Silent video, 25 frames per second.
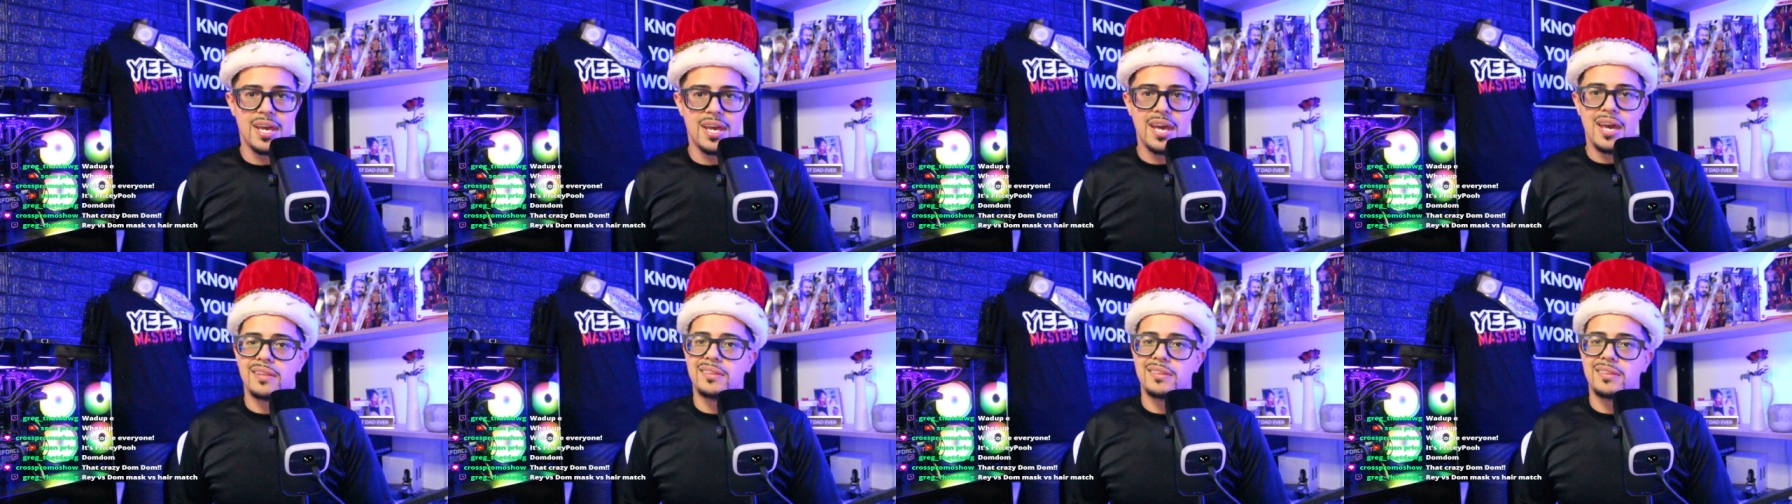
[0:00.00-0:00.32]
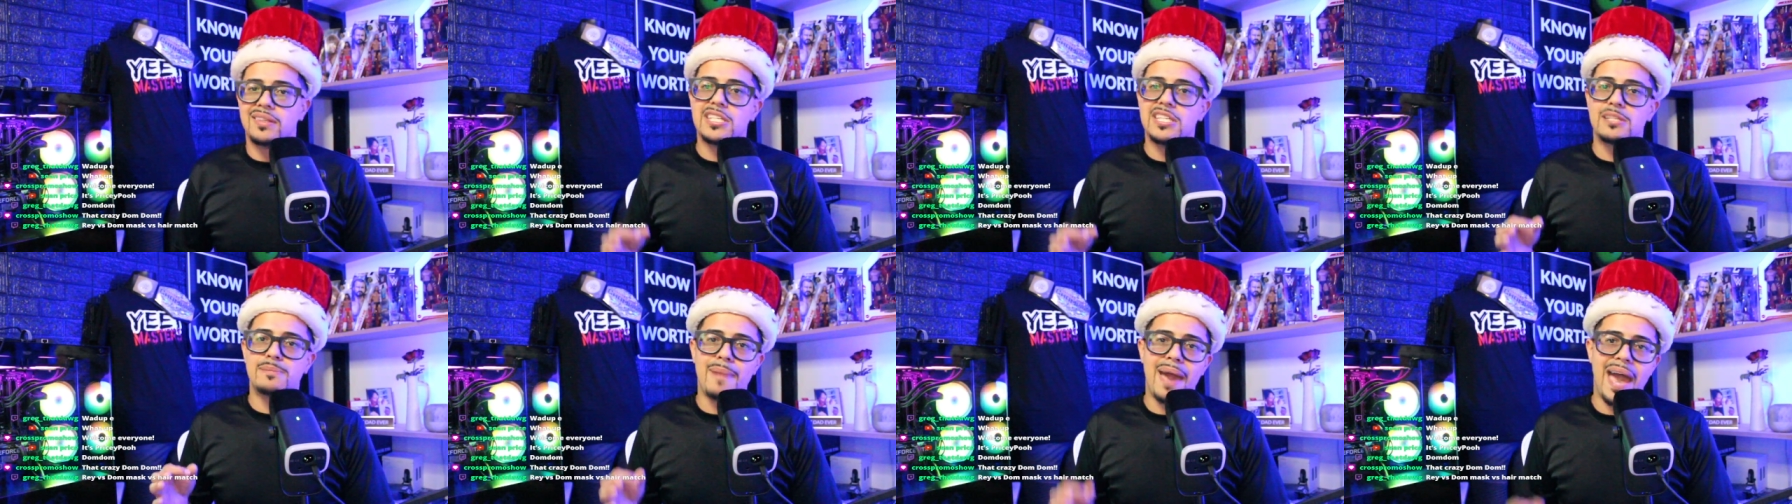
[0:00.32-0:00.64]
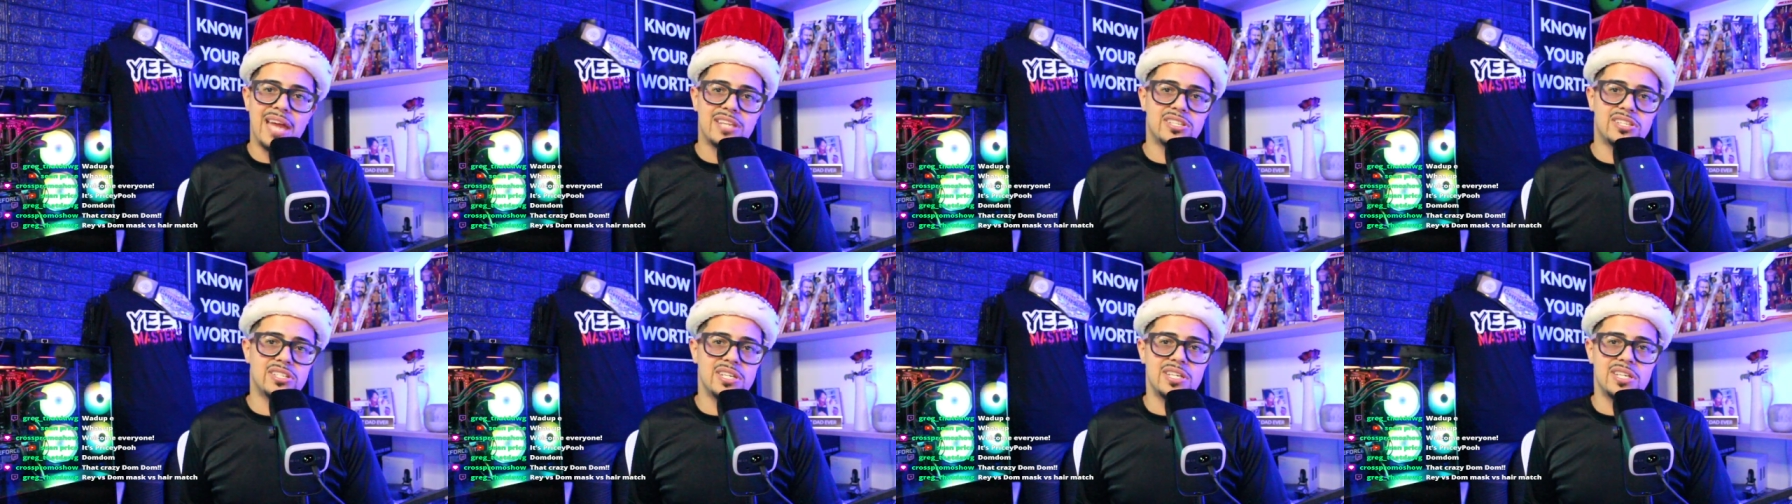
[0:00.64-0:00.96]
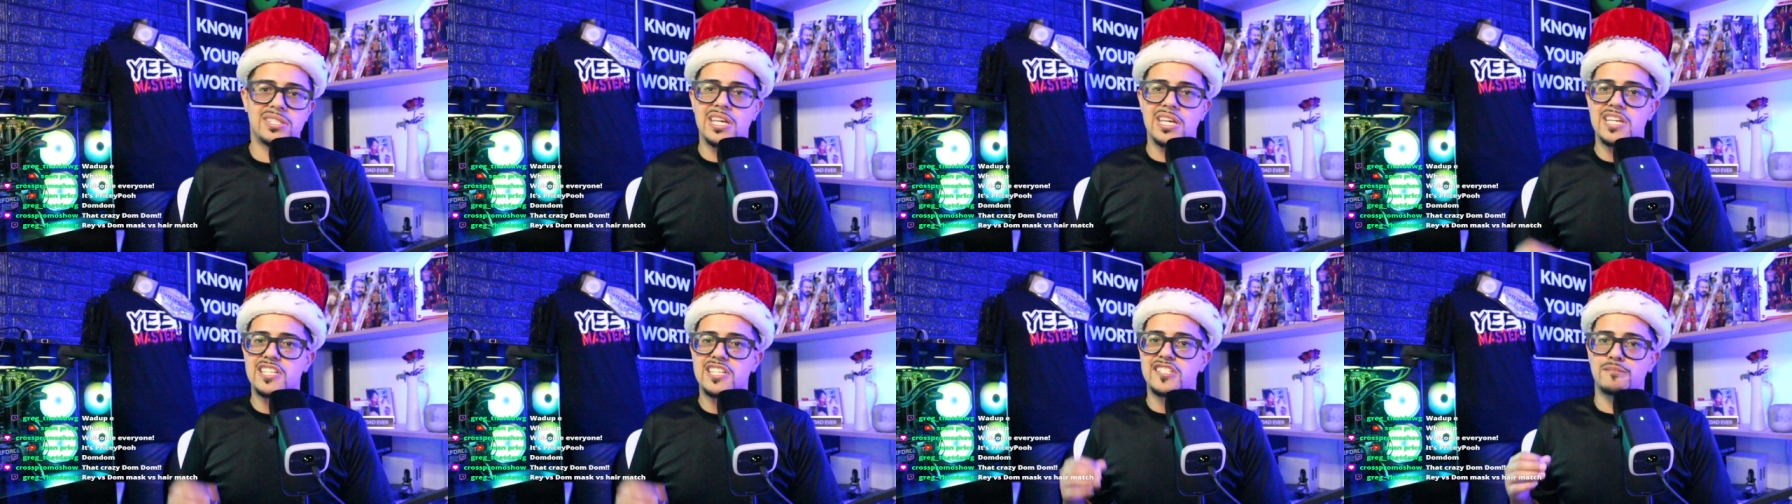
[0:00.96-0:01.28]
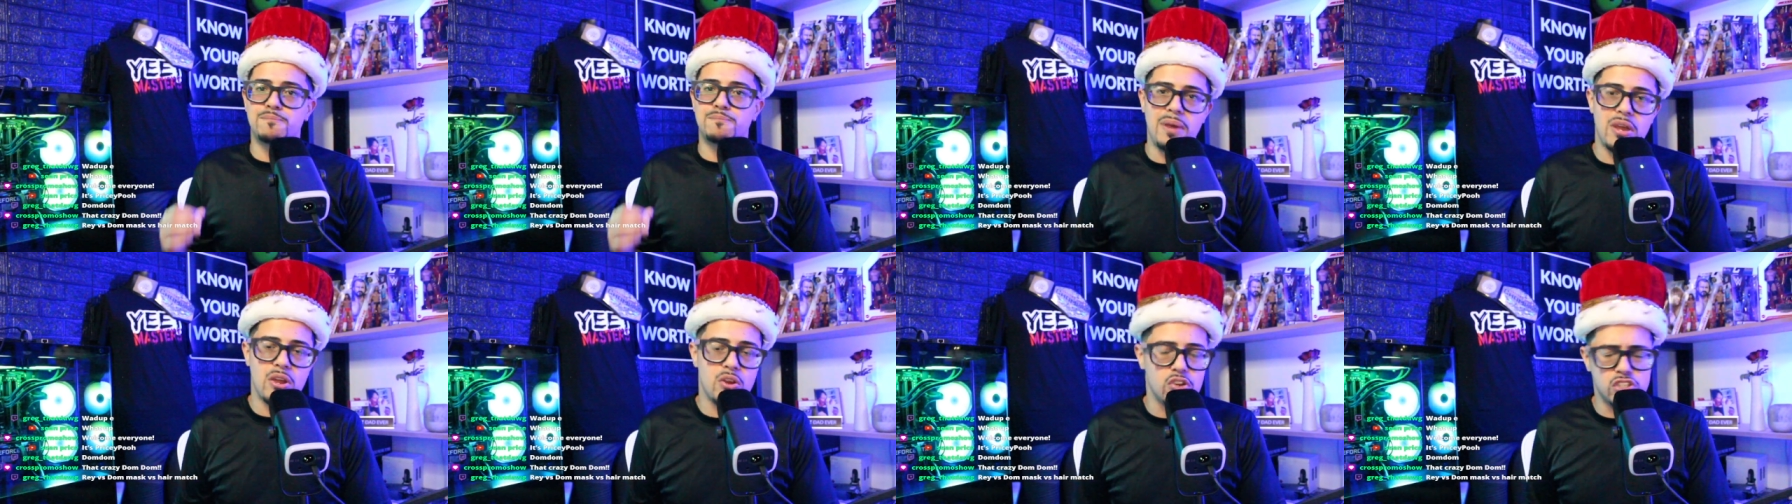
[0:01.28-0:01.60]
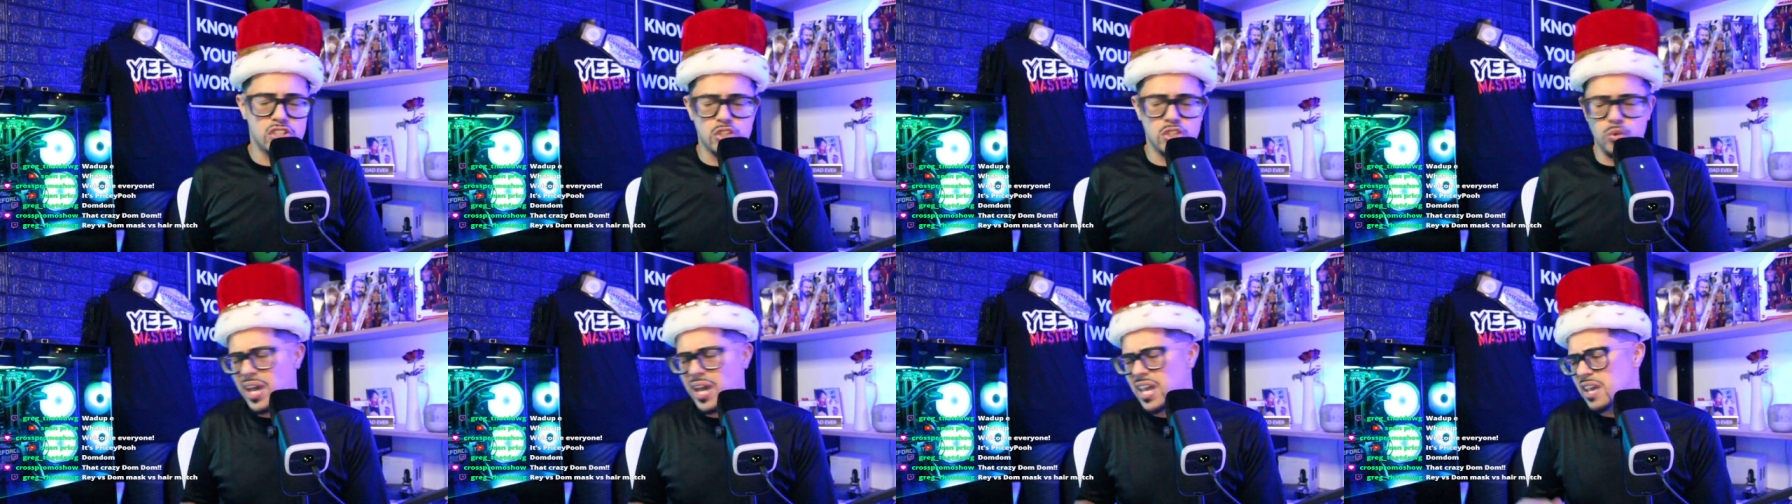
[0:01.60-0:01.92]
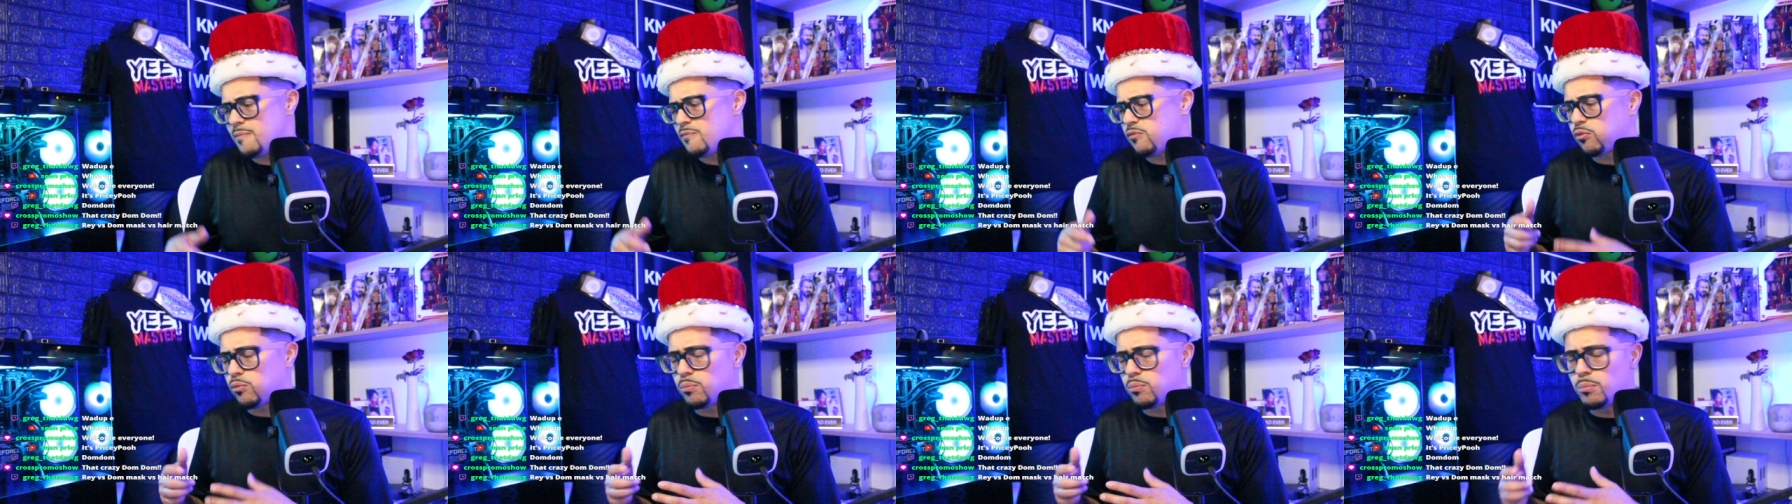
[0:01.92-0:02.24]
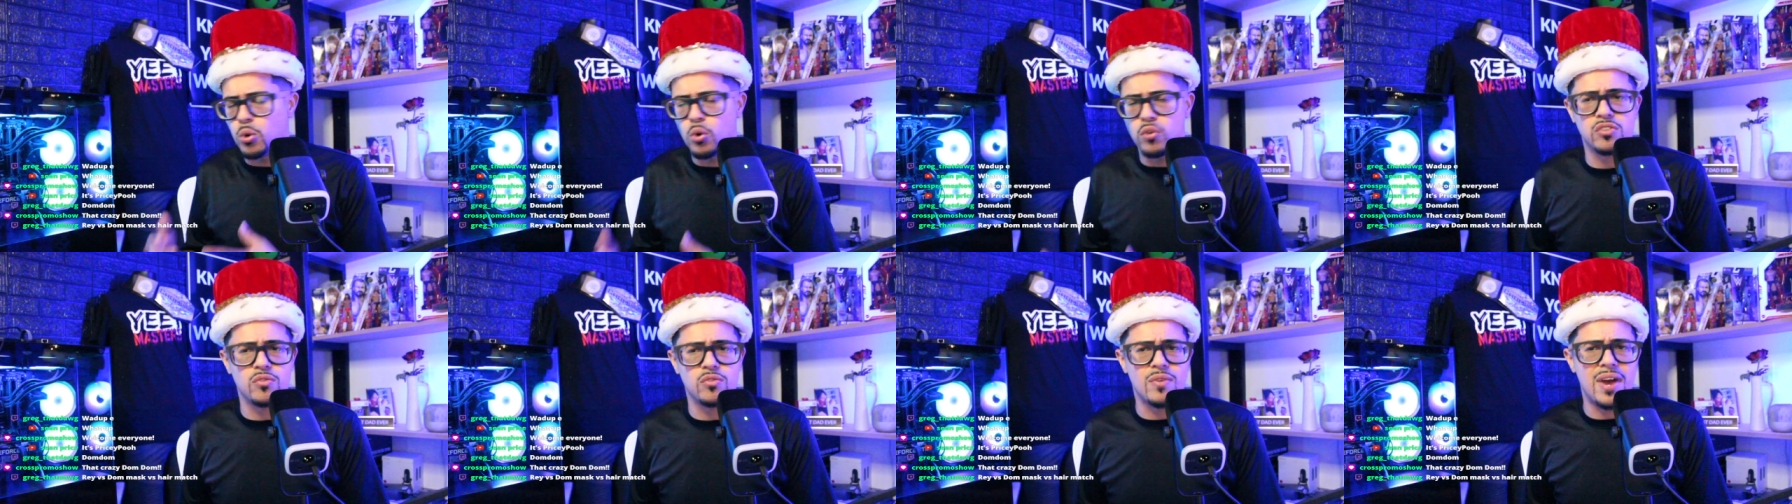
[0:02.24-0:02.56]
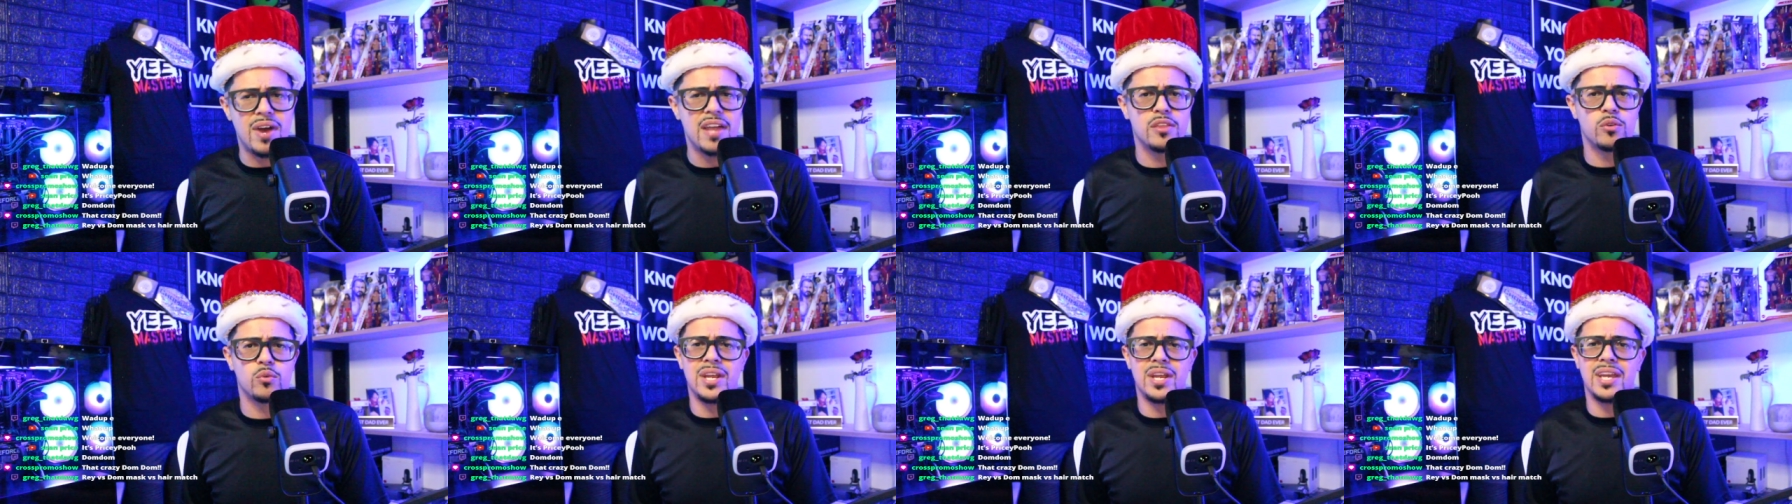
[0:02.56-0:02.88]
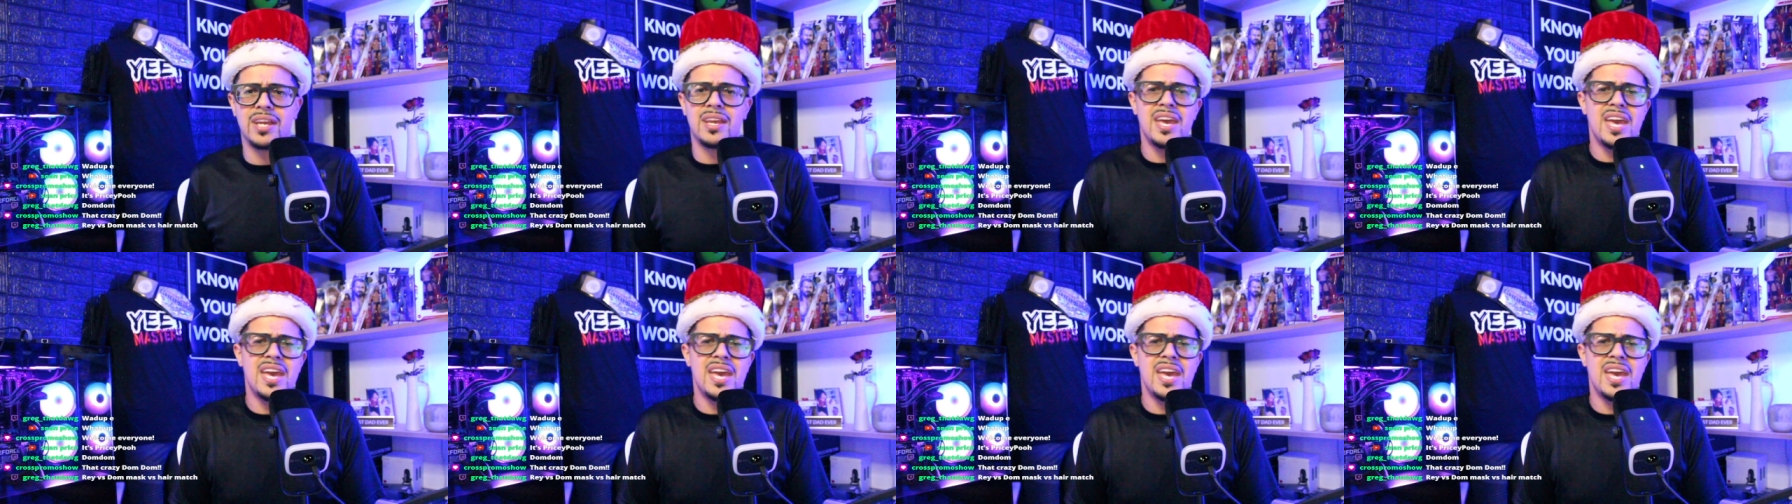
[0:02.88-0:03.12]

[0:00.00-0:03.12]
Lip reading: These matches, his spears, the way he moves around the ring.